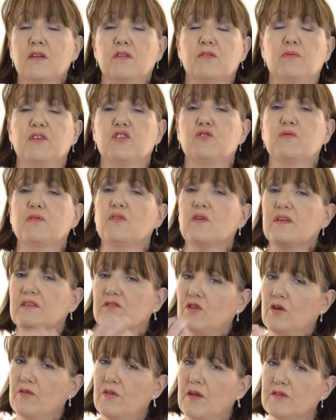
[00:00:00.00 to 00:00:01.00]
which we thought has
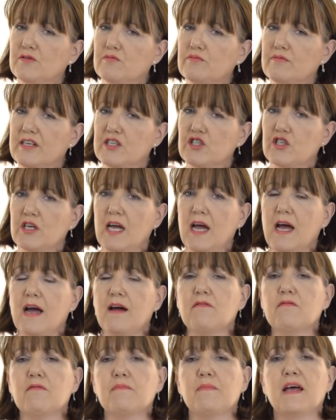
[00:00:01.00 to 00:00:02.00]
got those rich
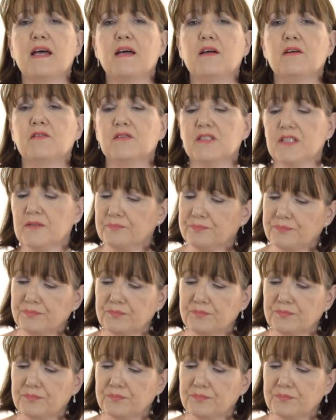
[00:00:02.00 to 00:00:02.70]
caramels,